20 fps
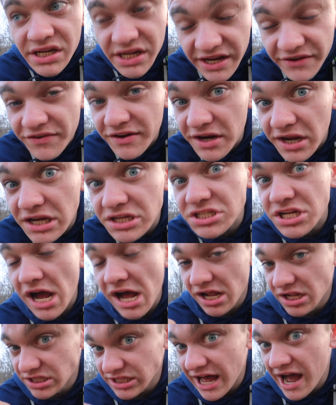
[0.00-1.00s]
giving us
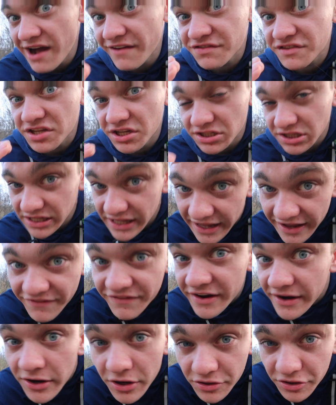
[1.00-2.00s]
a life to
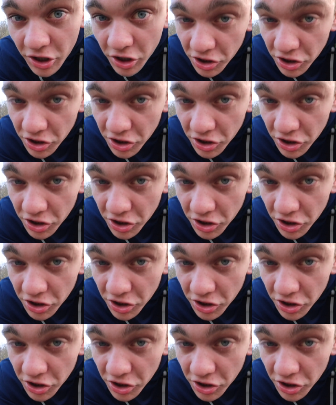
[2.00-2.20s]
live here on